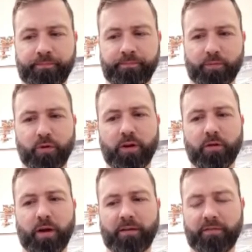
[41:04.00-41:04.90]
was pretty
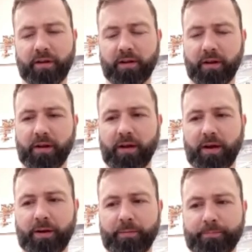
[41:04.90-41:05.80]
graphic.
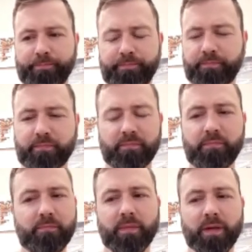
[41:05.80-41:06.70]
Um,
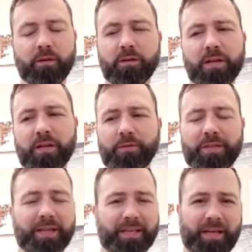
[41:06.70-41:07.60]
it looked like it was
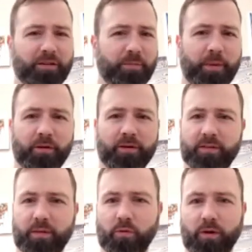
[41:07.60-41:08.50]
in like South America
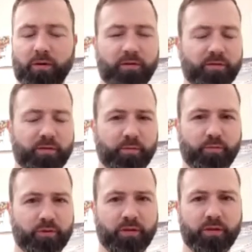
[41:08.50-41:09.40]
somewhere. I don't know if it's
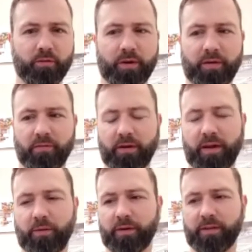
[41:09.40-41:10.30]
Brazil or whatever.
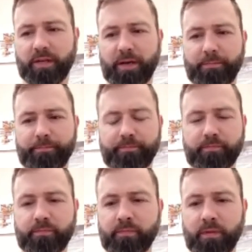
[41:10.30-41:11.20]
Anyways, um,
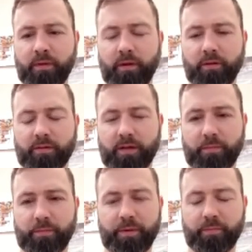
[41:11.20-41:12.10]
you know, there's a
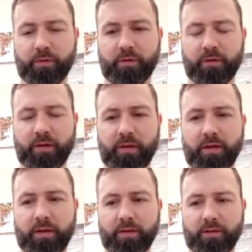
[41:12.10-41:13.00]
couple people,
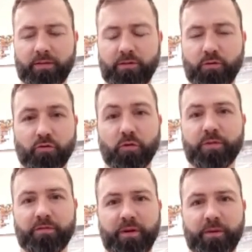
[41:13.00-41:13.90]
uh, two groups
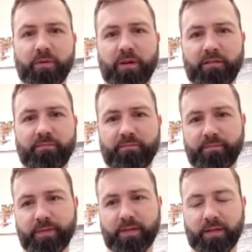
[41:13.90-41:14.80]
of people like
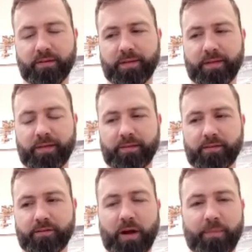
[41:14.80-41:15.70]
uh,
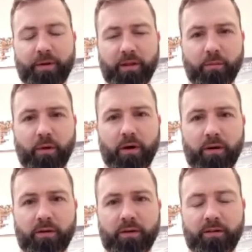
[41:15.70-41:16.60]
scrapping in the
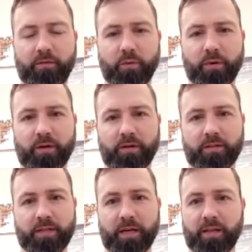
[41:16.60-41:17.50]
mall, if you will,
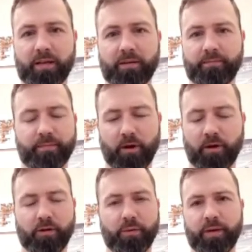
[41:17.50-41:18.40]
just kind of like
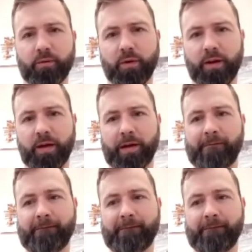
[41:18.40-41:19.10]
arguing and whatnot.